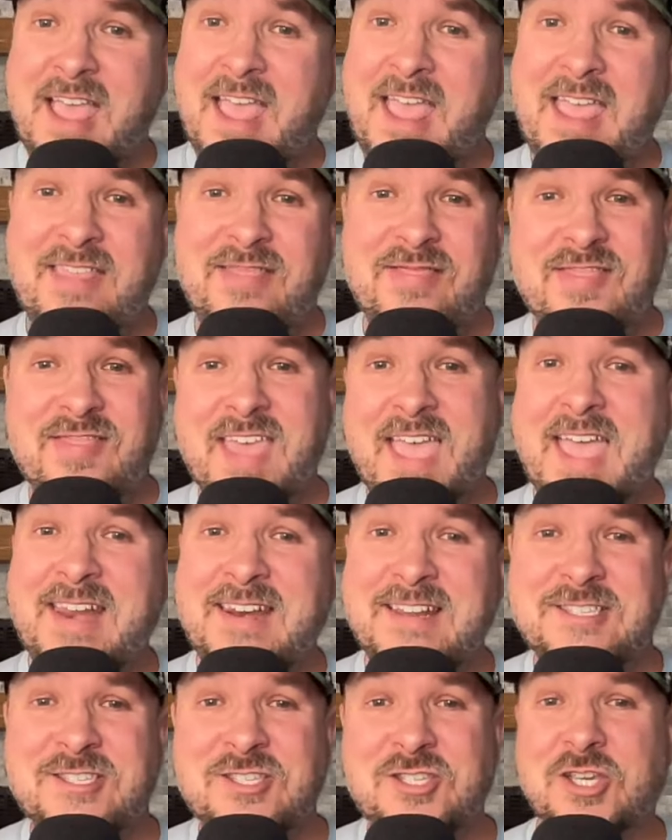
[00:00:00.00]
And that
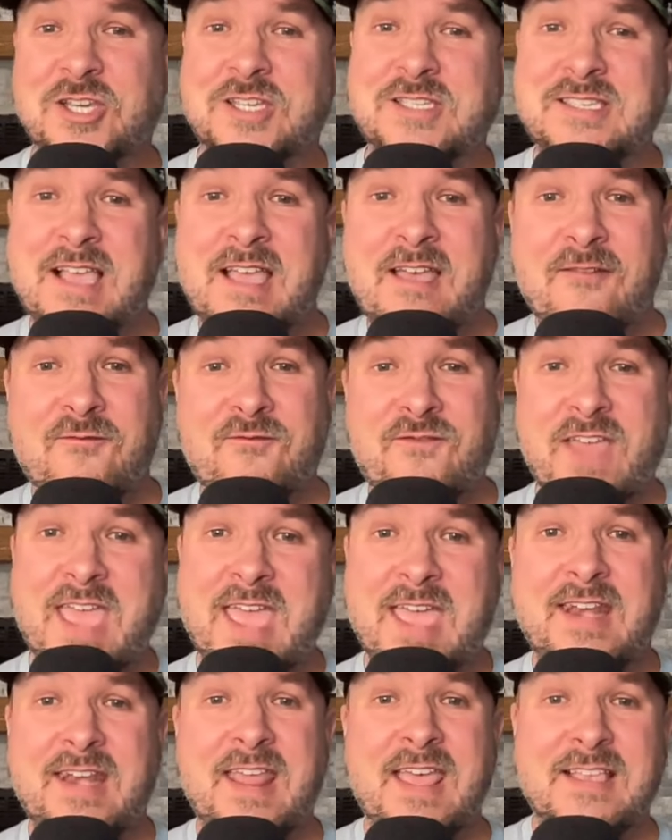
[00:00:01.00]
is just
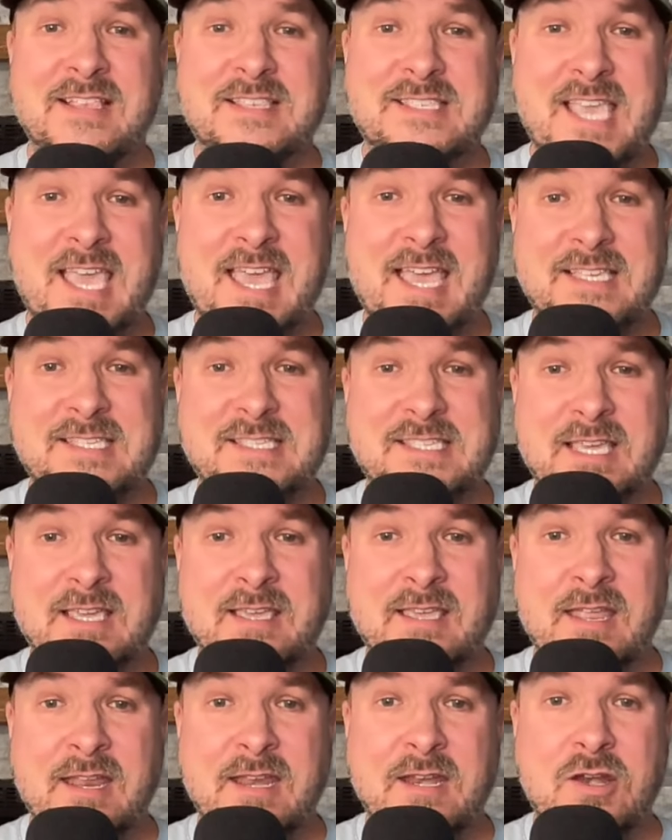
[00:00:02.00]
fantastic
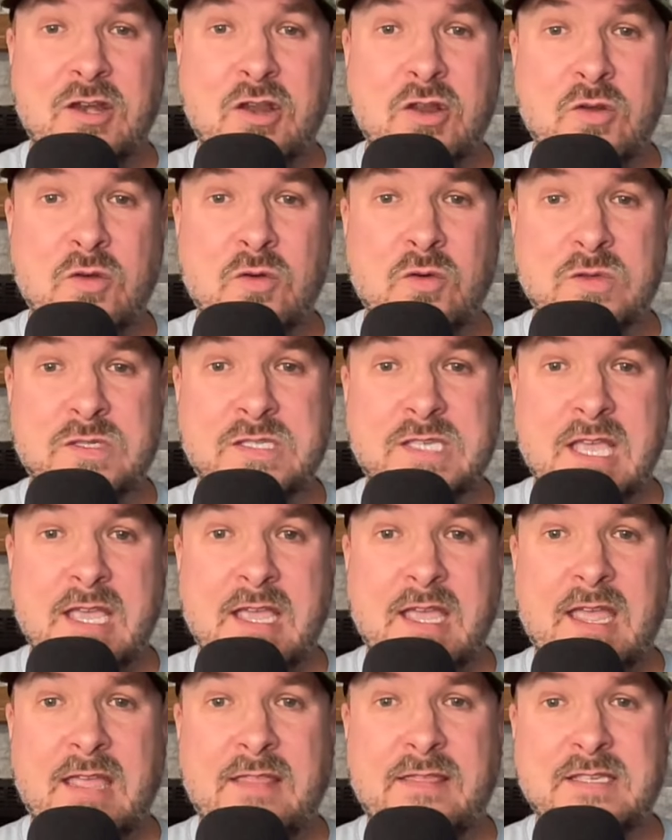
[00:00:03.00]
news.
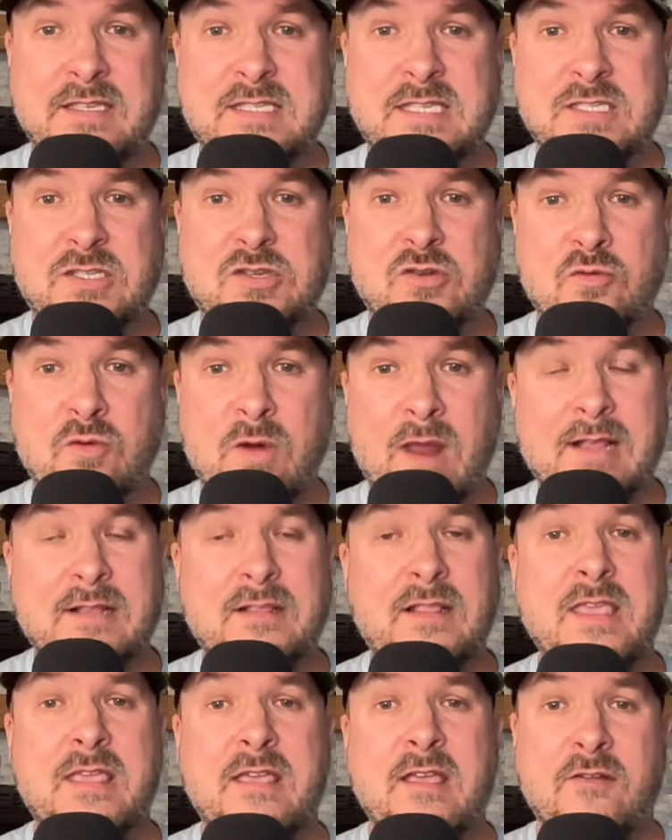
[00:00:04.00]
And this is
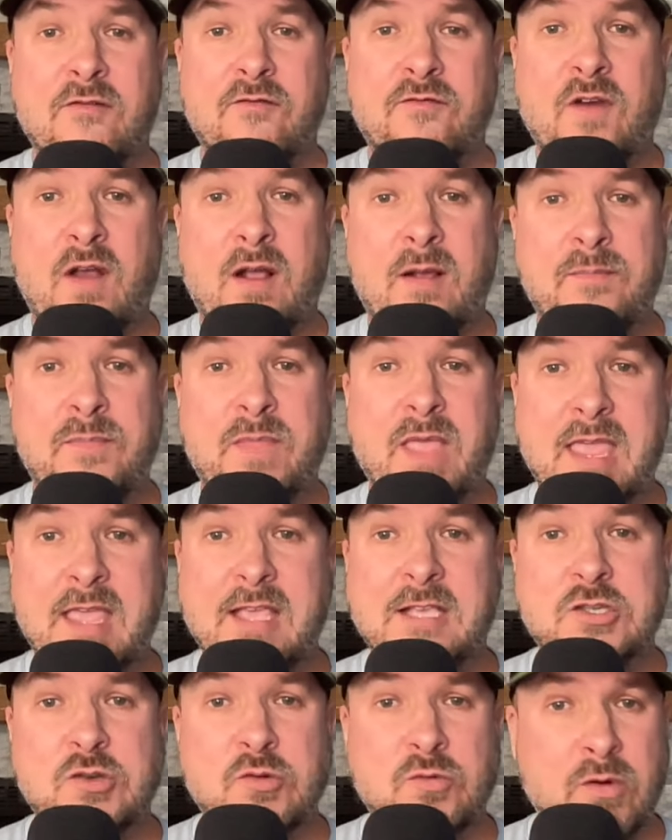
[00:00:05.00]
directly from the
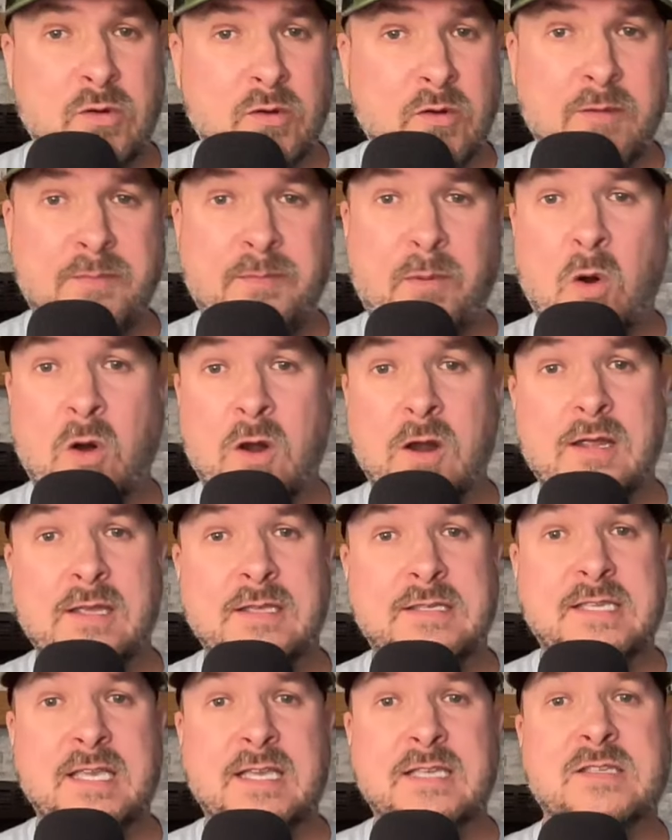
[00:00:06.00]
injury report.
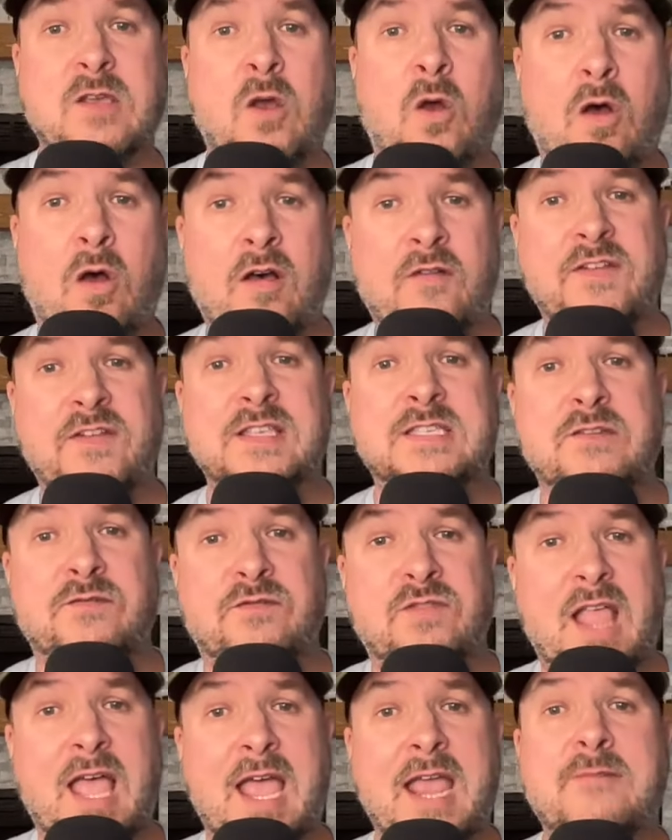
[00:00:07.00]
It says
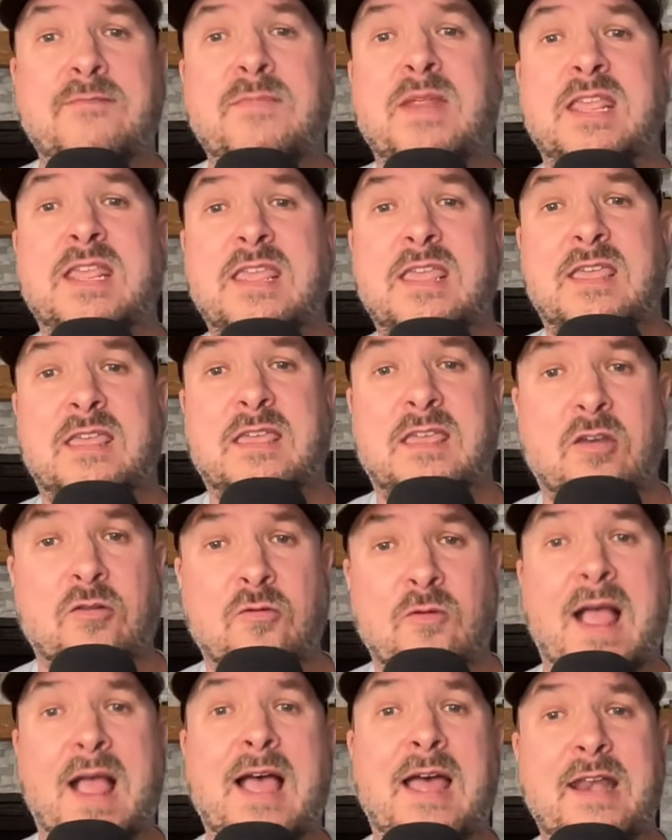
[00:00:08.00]
offensive lineman
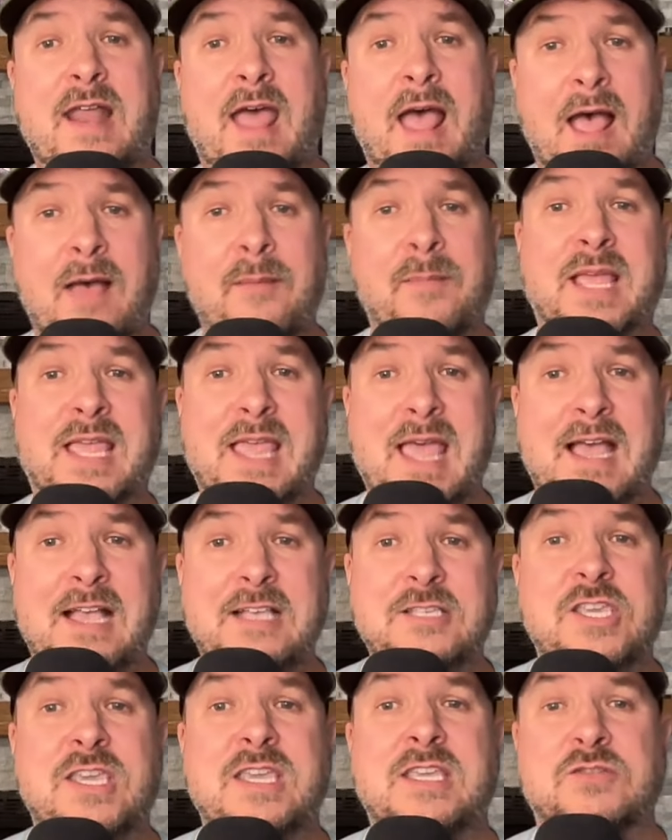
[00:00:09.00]
Kiran
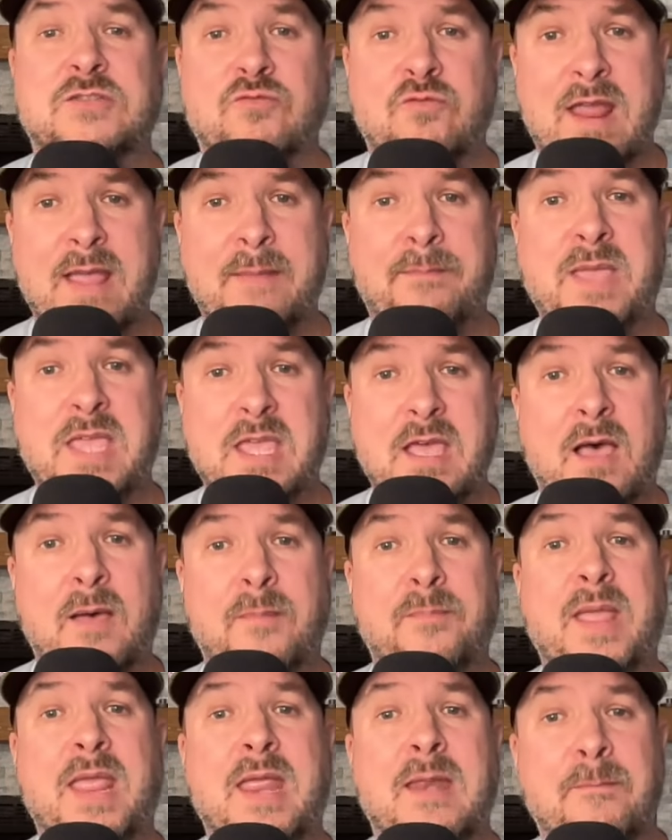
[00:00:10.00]
Amegadjie is ramping
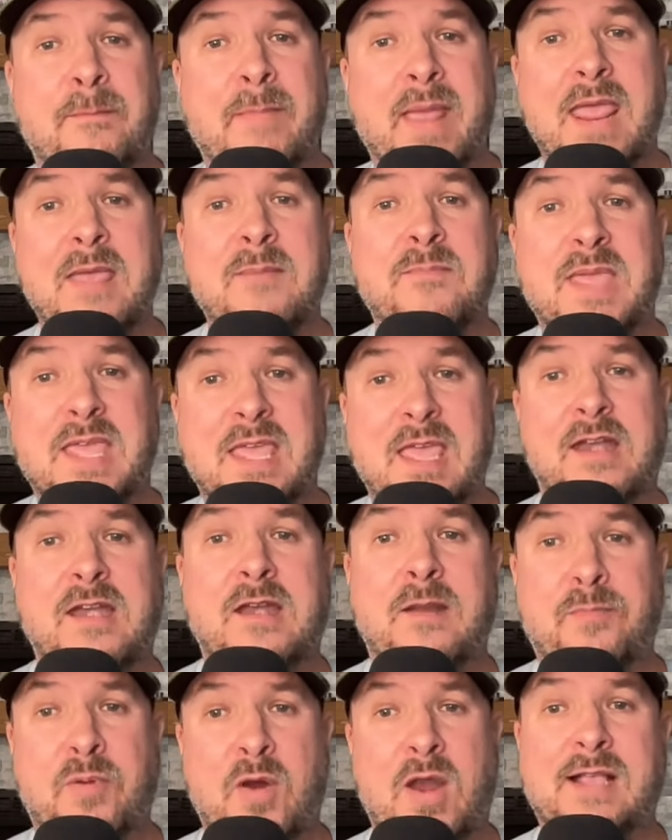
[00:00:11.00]
up and may begin
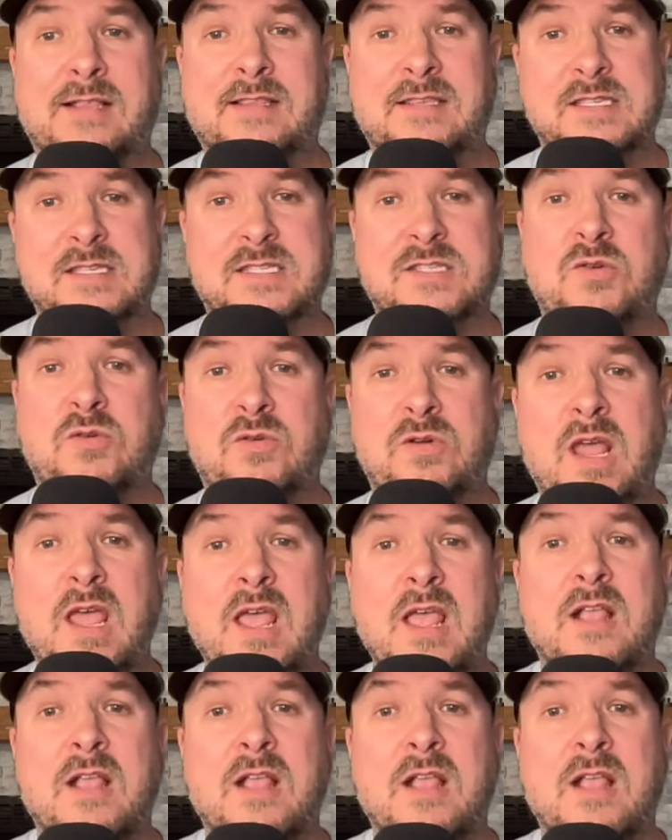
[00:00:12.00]
to practice soon.